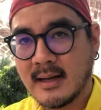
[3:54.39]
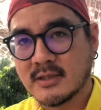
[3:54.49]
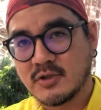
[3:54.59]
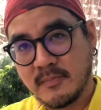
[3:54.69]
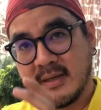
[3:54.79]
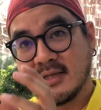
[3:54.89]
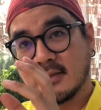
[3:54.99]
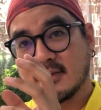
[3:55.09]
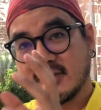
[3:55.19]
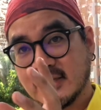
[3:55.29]
to be
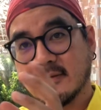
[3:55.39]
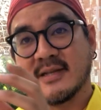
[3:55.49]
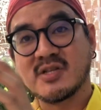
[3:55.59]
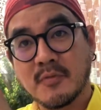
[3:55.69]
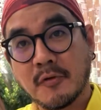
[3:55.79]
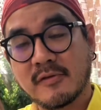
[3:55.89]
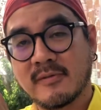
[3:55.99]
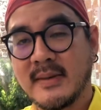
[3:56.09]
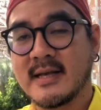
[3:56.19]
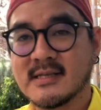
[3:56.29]
still and smooth,
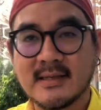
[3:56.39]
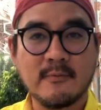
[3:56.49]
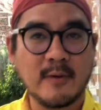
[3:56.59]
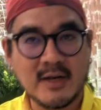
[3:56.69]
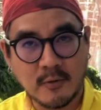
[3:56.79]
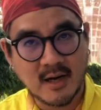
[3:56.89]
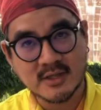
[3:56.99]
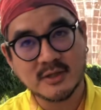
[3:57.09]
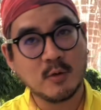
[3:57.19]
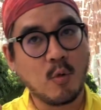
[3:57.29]
because when you are
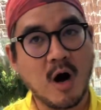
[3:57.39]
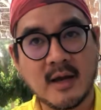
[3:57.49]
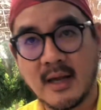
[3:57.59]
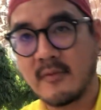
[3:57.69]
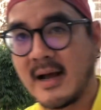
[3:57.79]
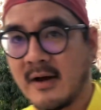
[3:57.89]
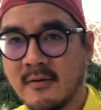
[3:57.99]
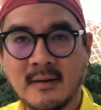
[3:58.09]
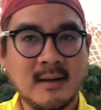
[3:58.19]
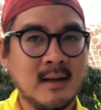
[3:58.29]
actually walking around,
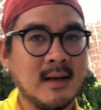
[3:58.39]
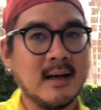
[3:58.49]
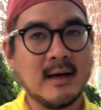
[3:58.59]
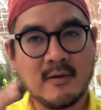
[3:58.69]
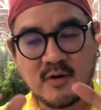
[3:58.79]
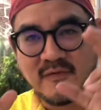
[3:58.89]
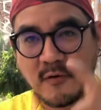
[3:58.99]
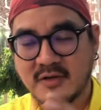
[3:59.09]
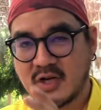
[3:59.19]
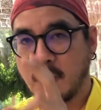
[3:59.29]
your
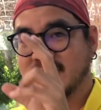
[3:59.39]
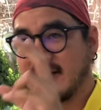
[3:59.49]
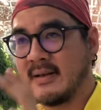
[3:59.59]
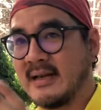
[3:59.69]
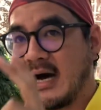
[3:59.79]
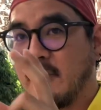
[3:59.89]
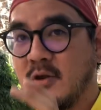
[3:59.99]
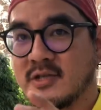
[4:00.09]
phone goes up and down with your